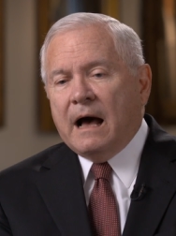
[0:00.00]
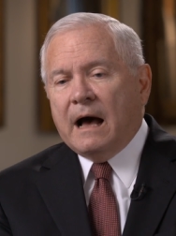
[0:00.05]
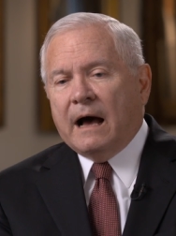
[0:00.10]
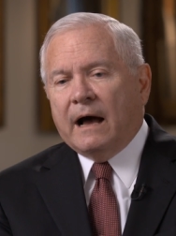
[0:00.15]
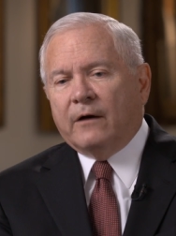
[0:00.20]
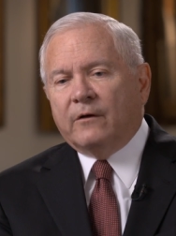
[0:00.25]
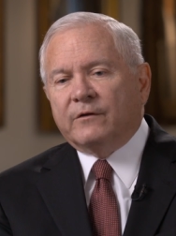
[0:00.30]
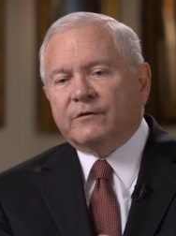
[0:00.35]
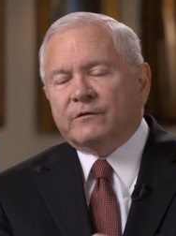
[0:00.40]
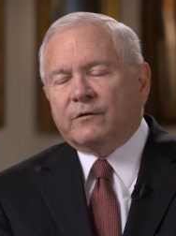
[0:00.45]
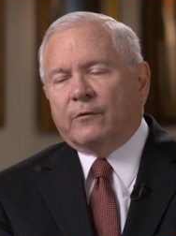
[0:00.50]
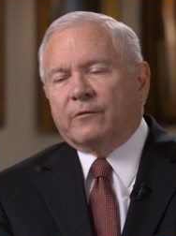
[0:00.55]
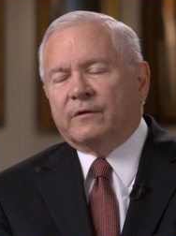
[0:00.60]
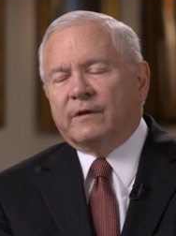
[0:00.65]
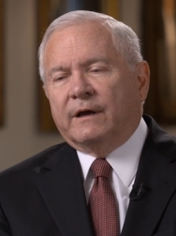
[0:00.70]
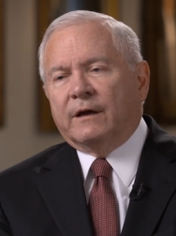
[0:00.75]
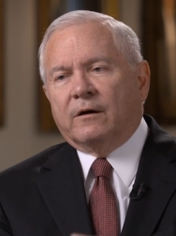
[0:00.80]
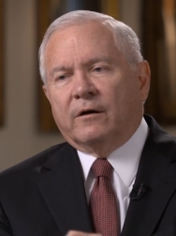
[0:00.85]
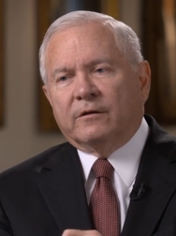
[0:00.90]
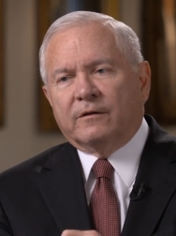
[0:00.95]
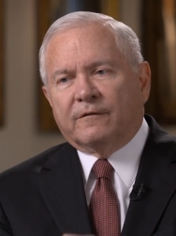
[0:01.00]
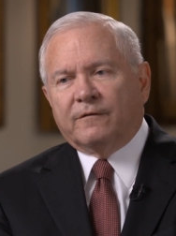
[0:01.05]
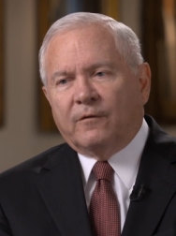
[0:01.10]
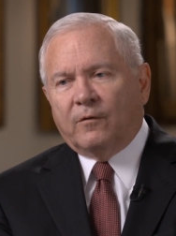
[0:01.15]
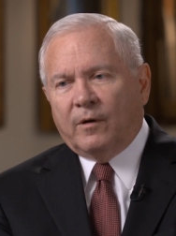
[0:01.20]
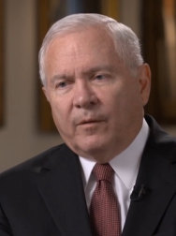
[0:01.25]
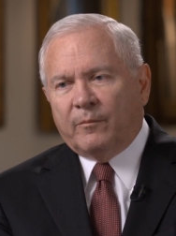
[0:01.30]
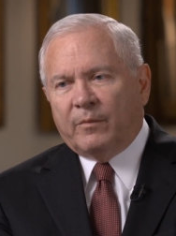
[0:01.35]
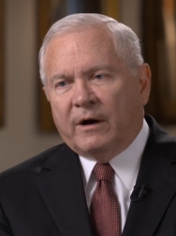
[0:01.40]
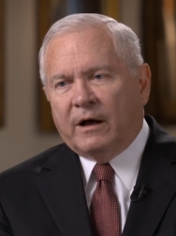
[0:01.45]
I also think on the
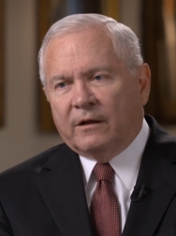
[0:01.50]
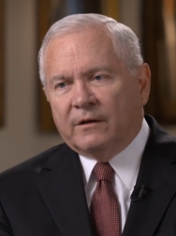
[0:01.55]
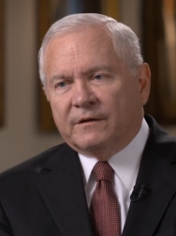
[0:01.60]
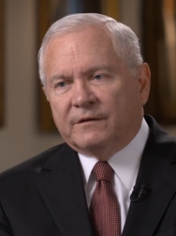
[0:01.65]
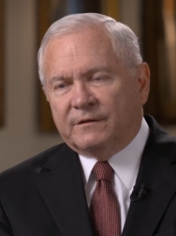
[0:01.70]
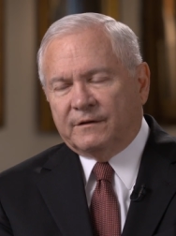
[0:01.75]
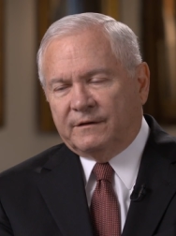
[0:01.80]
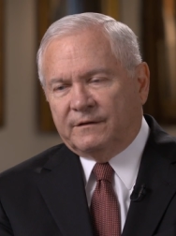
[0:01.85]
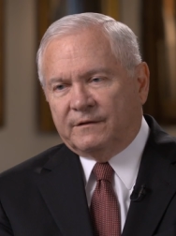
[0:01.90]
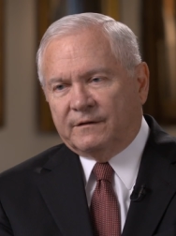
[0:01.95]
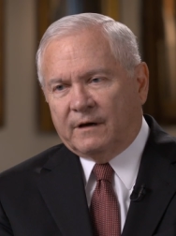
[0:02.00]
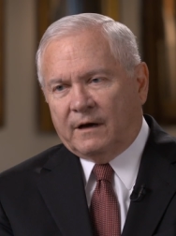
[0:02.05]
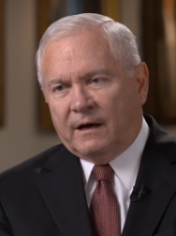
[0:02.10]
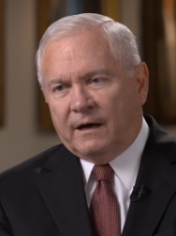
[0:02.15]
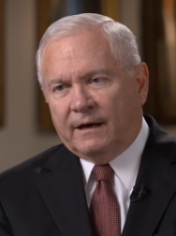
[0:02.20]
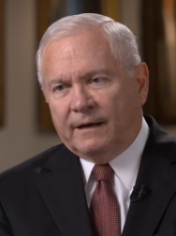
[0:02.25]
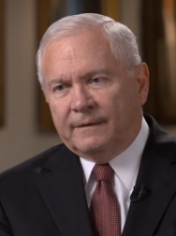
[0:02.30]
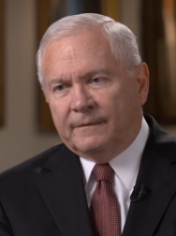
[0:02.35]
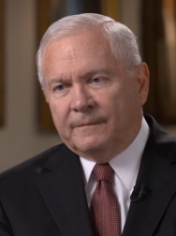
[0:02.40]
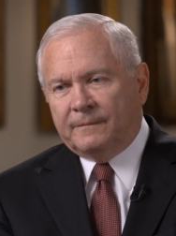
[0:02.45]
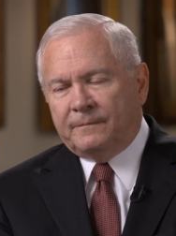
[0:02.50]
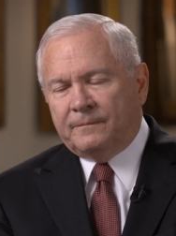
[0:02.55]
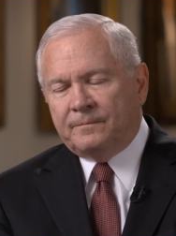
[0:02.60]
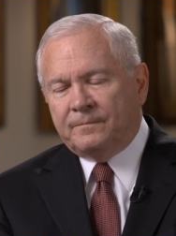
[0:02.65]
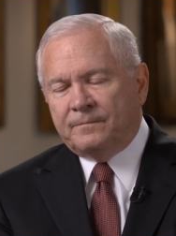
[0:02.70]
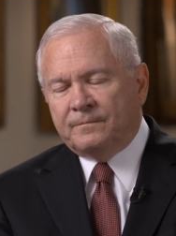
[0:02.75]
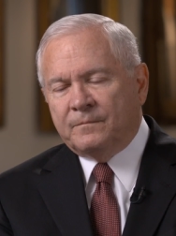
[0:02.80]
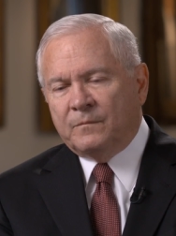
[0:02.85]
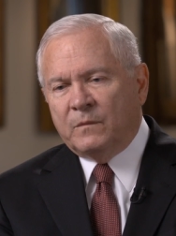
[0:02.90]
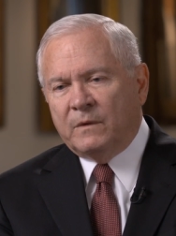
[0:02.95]
foreign policy side
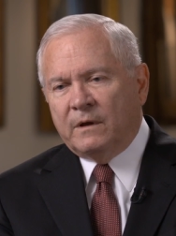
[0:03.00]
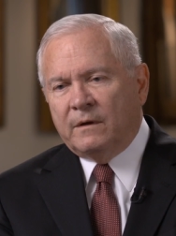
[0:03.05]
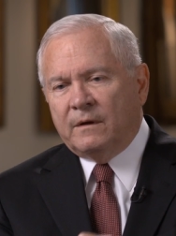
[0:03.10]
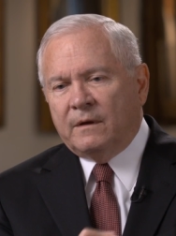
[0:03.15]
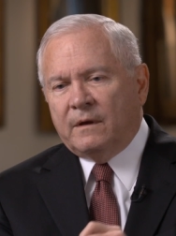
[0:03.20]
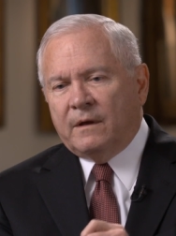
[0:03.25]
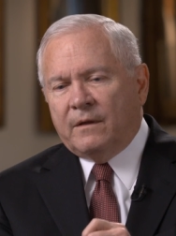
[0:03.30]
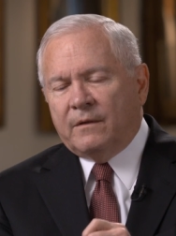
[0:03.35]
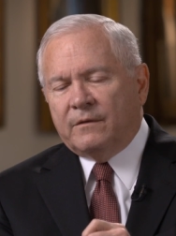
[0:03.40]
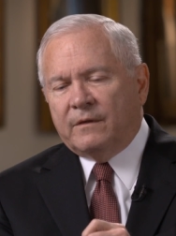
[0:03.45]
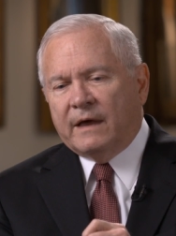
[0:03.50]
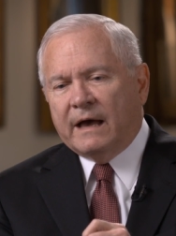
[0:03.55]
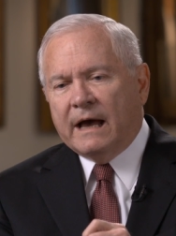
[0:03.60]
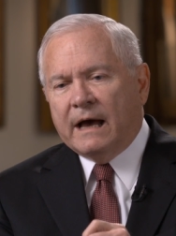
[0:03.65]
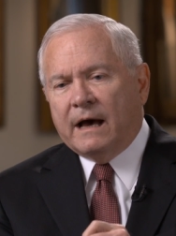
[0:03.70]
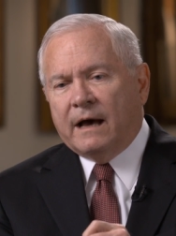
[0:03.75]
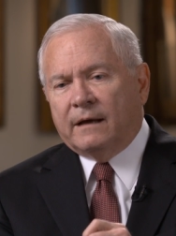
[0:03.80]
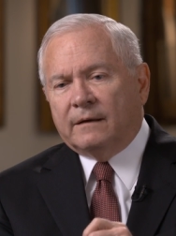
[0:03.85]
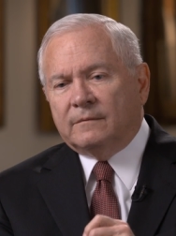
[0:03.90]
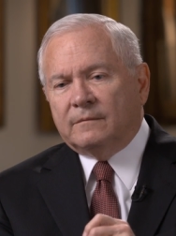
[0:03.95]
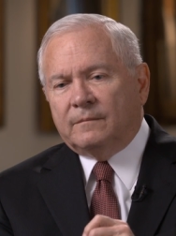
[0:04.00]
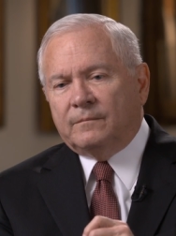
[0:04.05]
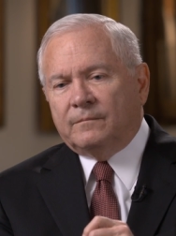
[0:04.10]
that